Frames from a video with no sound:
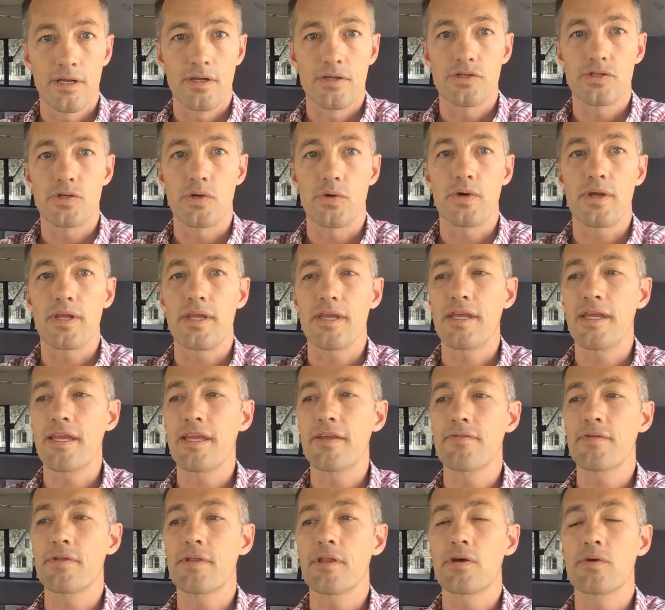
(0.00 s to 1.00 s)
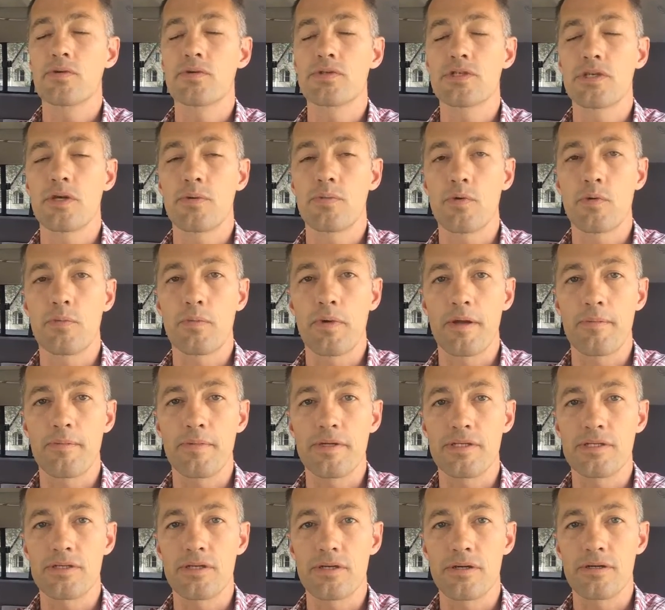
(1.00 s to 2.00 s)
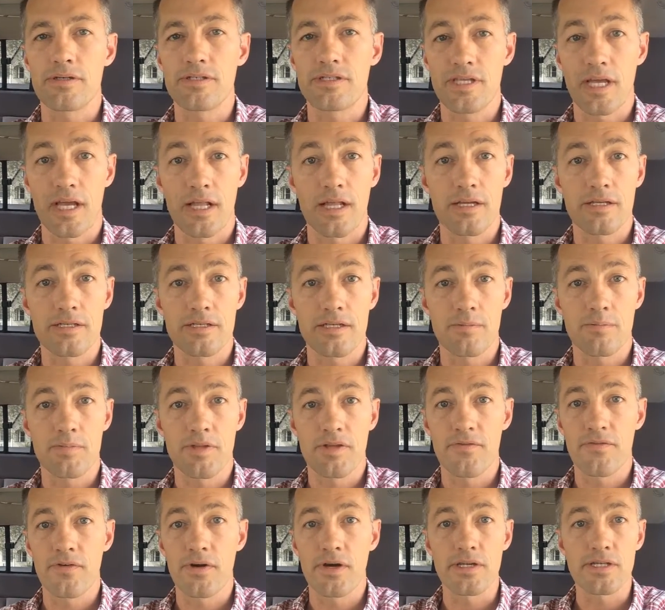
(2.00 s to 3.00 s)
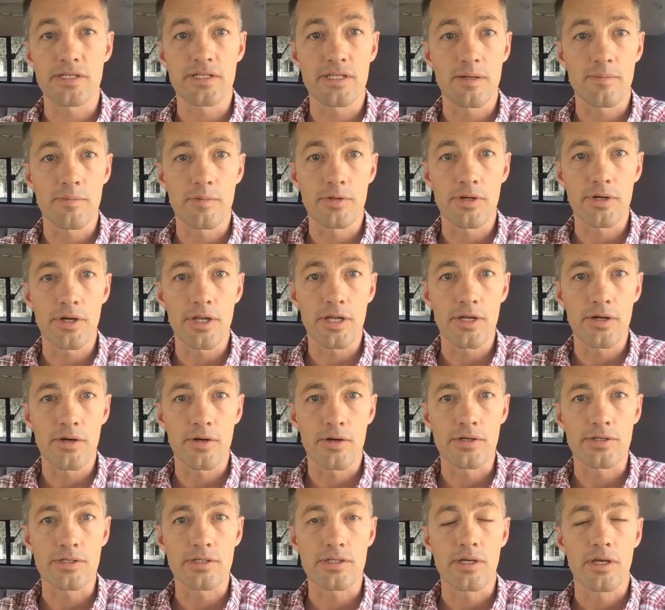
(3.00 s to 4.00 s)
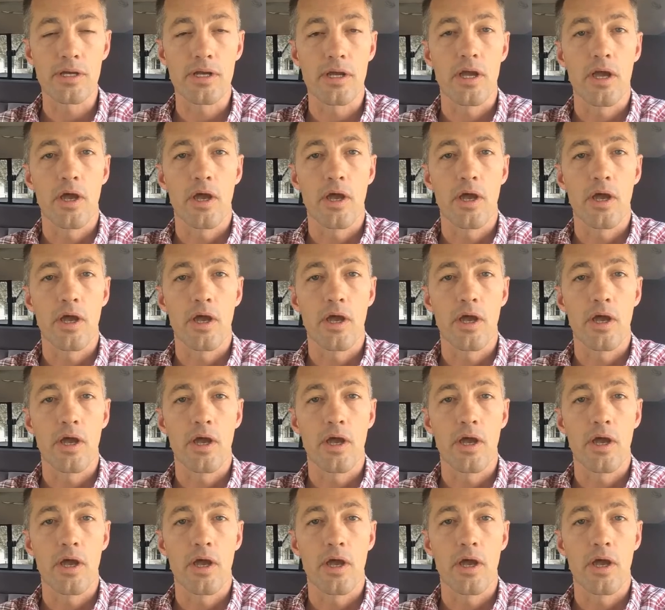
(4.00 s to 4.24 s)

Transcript: So even though someone might be selling something very similar to yours,